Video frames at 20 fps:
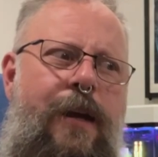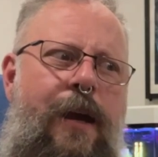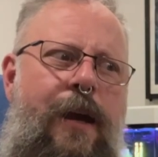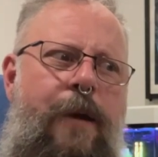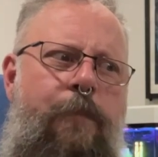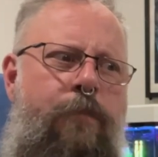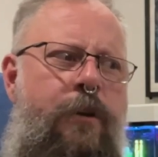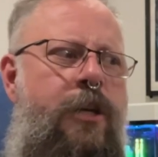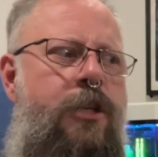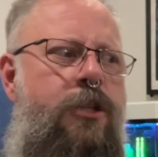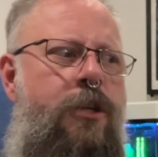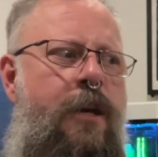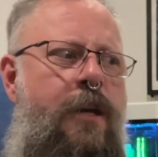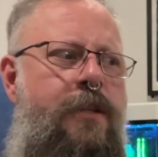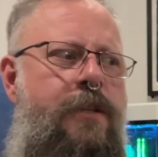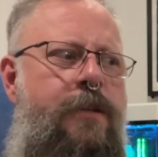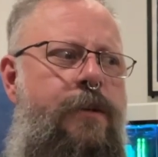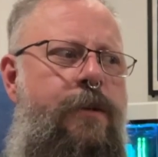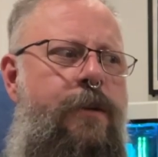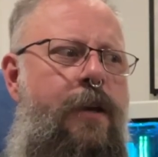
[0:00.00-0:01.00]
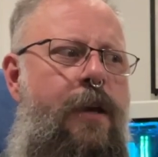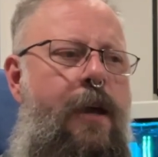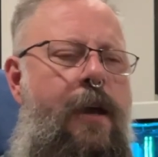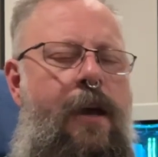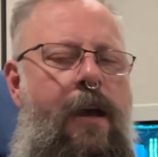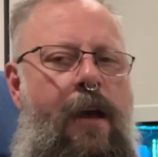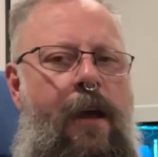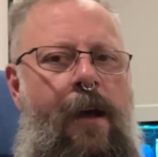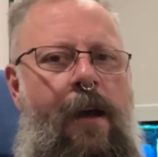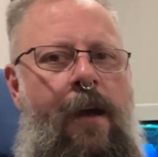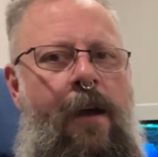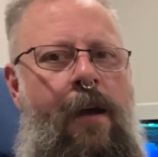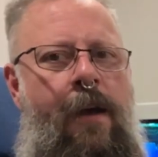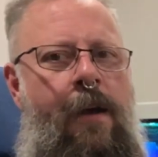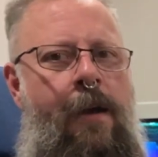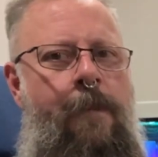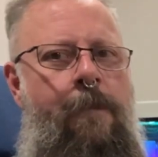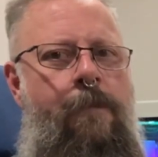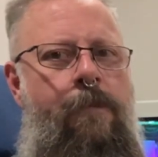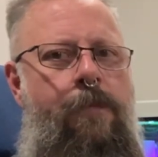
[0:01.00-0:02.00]
I'm pretty sure I do.
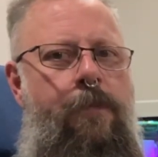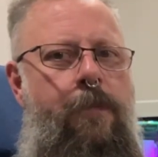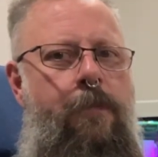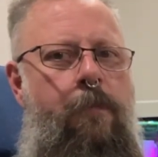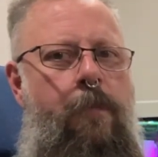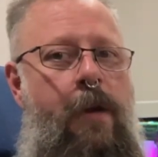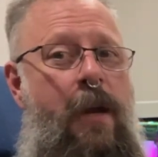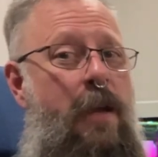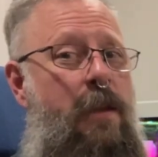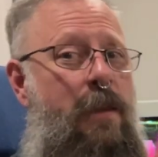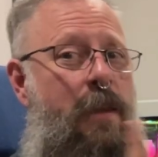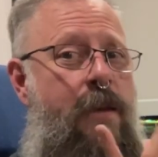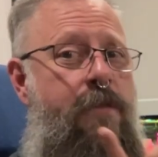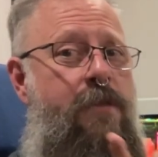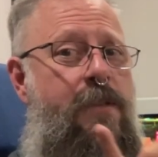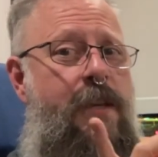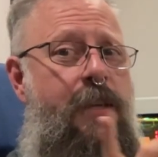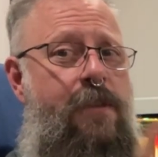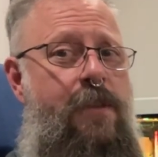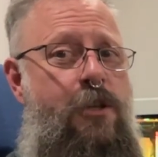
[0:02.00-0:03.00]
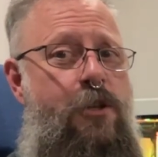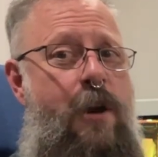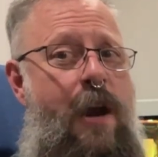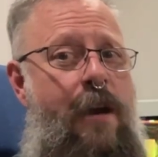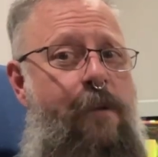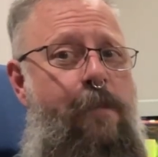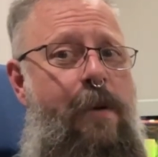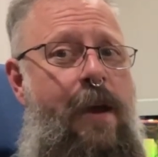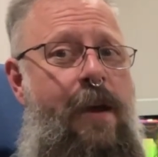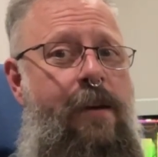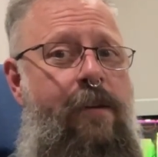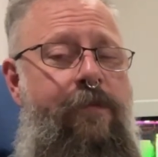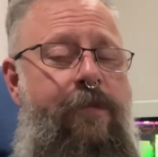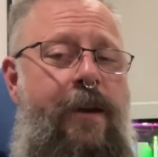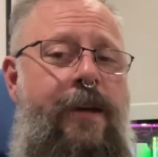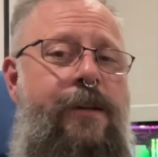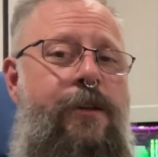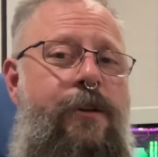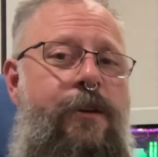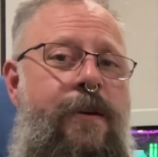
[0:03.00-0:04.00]
But I'd love to get the trackpad if
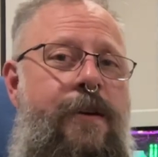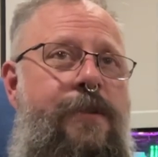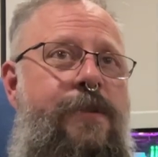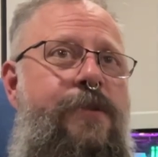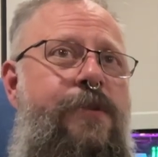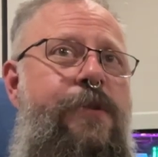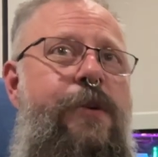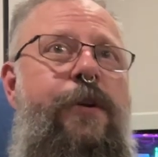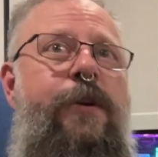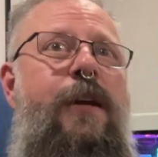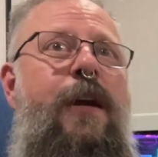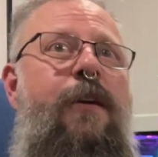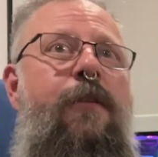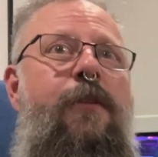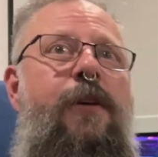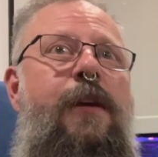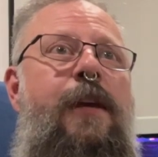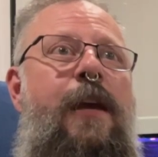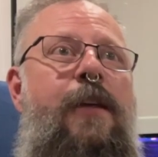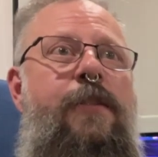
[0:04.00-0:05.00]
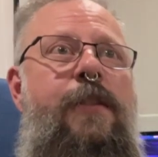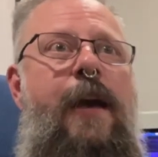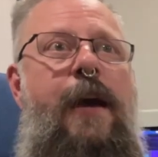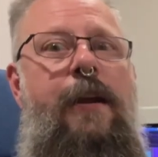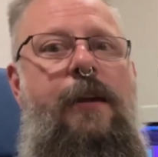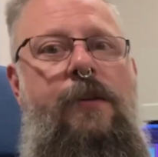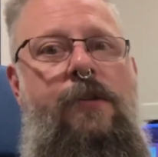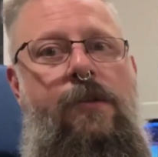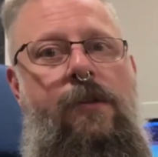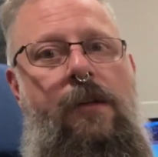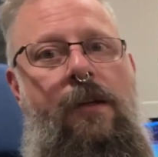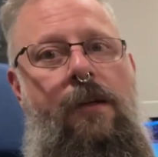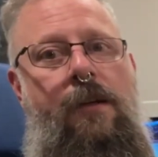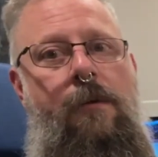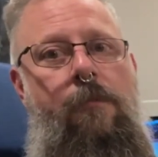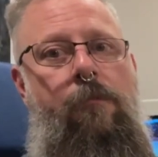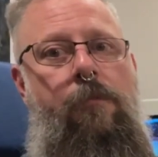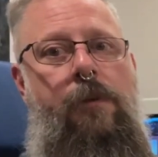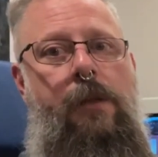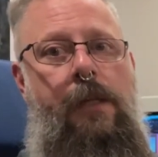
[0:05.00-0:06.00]
I could, so kind of get that as a
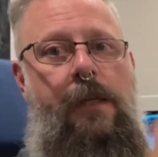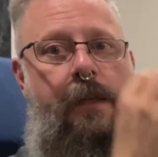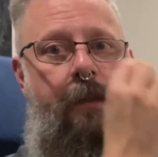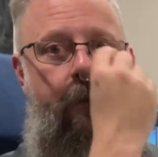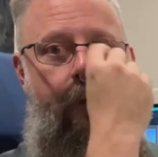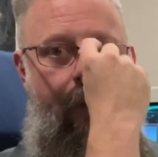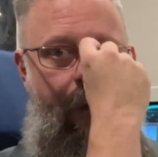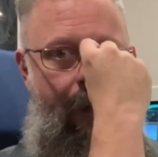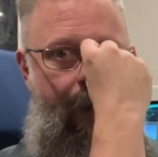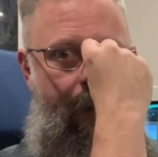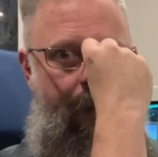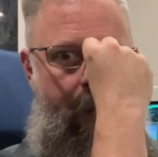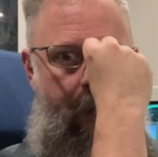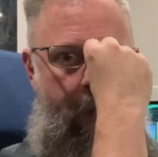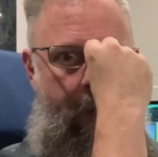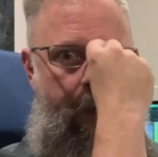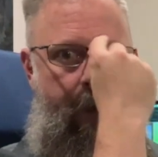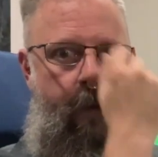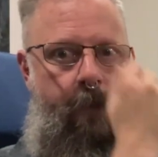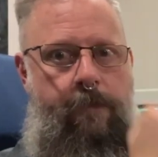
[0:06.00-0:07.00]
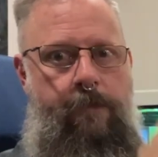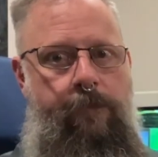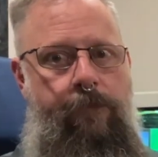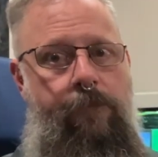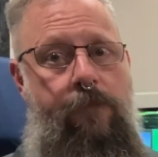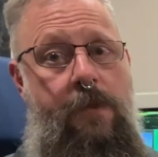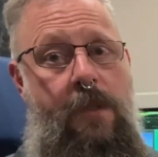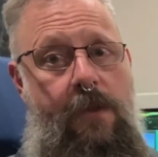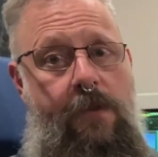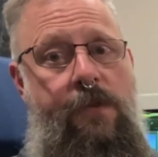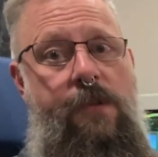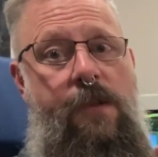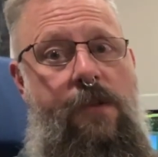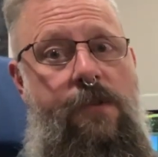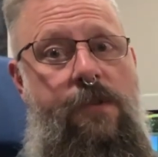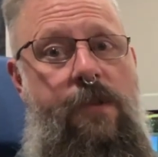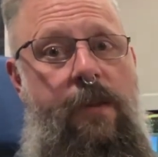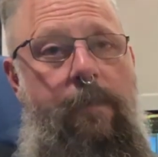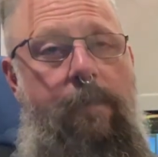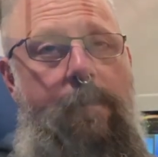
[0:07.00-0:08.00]
complete
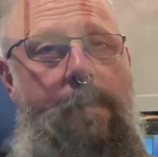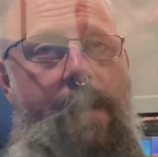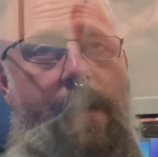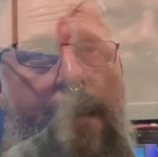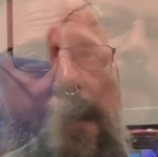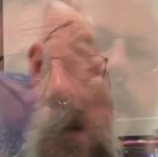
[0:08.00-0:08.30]
system.